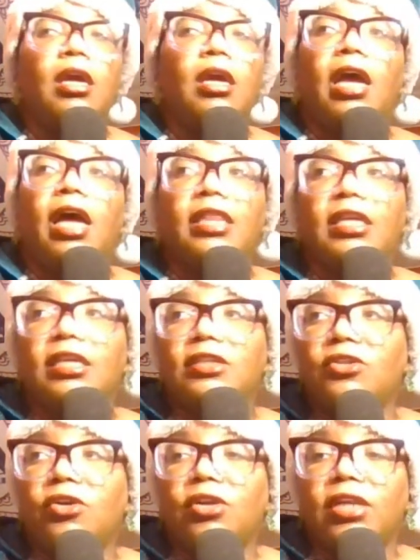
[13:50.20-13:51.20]
I think it's
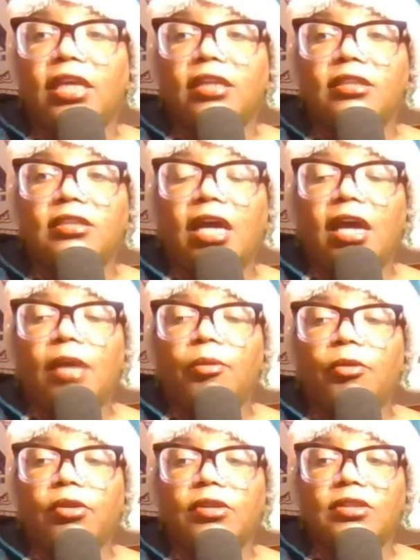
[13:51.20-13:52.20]
starting to get time
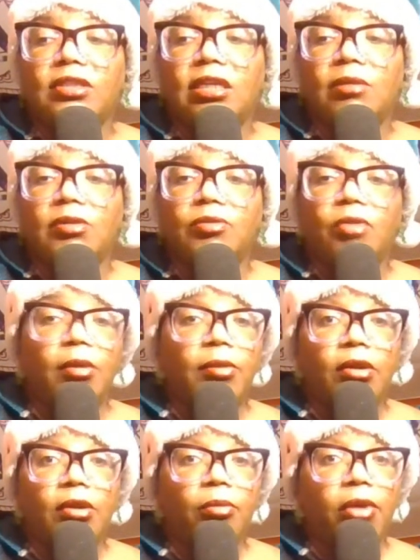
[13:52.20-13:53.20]
where this team is probably
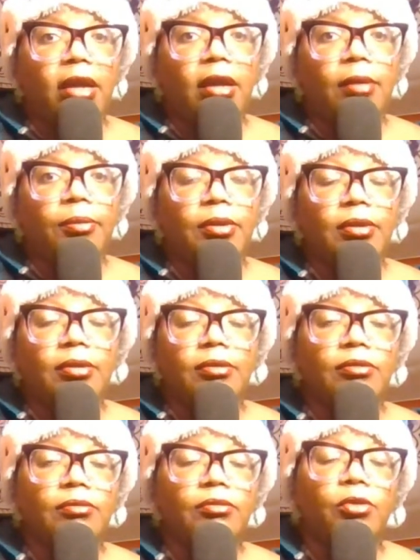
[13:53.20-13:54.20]
going to break up
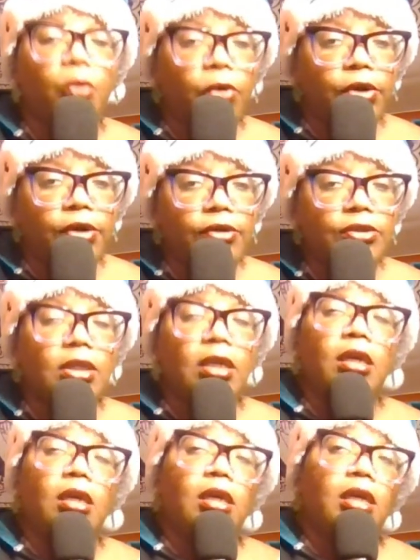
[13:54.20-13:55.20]
the Warriors
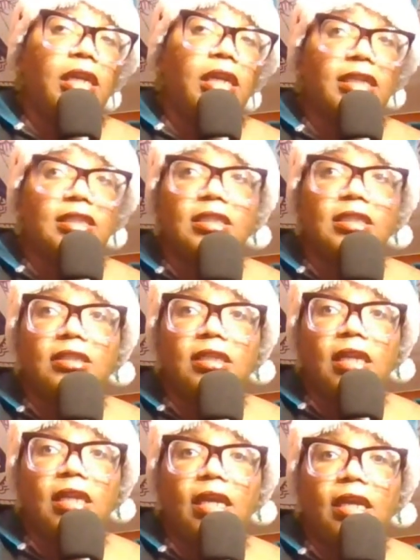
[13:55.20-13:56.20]
next
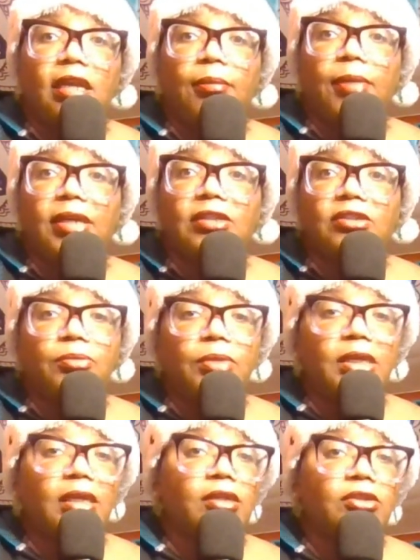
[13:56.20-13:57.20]
season, and it might just
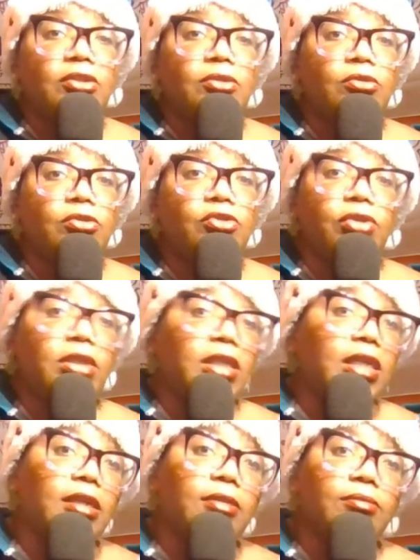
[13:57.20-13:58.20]
be
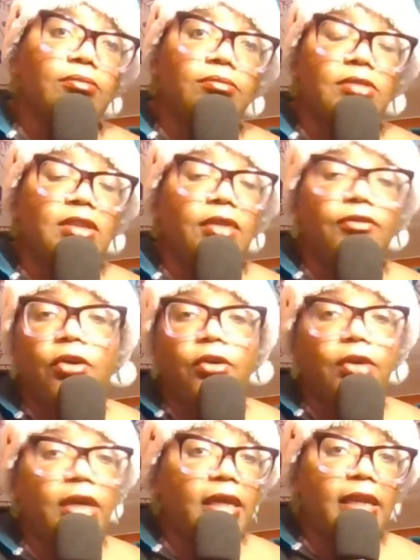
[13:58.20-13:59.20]
strictly Steph
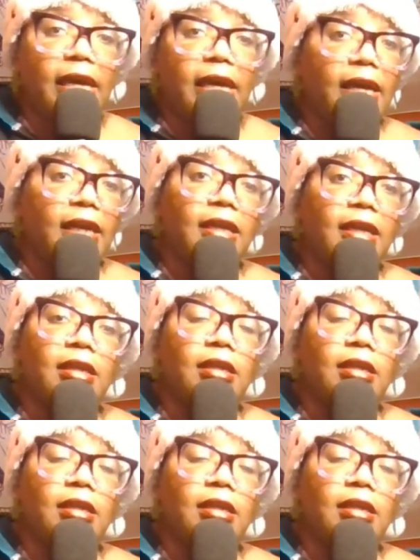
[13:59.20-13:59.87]
Curry and Clay.